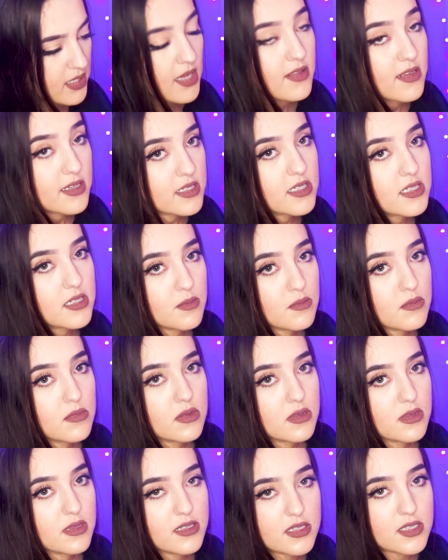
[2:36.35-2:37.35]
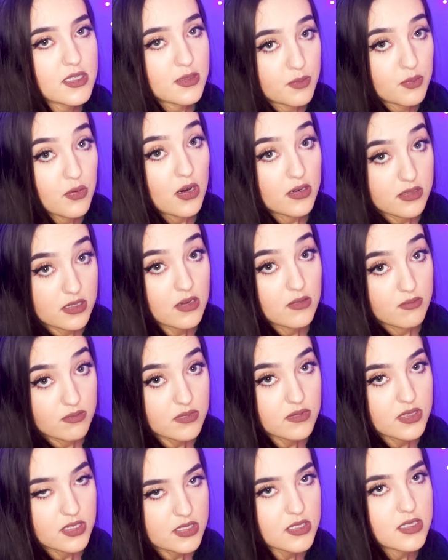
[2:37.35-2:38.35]
yeah. This is a this is a proto.
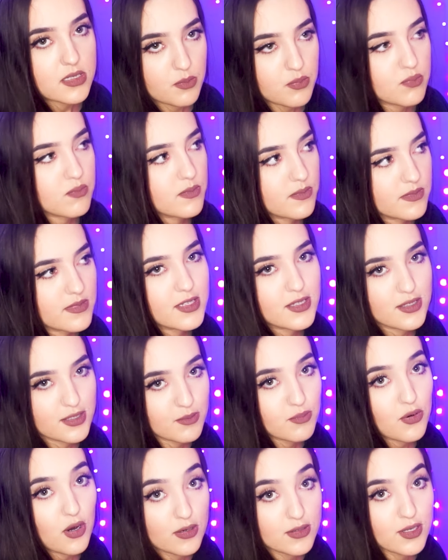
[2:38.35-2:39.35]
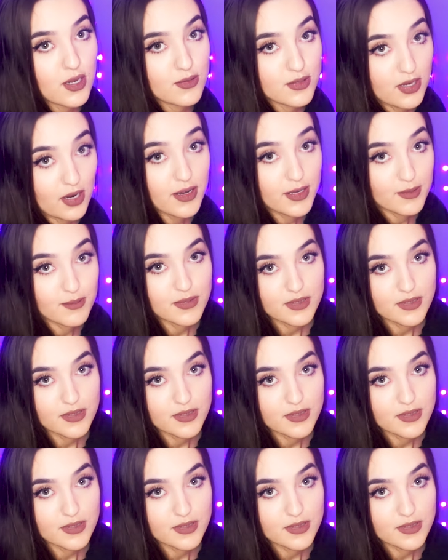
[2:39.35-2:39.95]
This is a this is a prototype.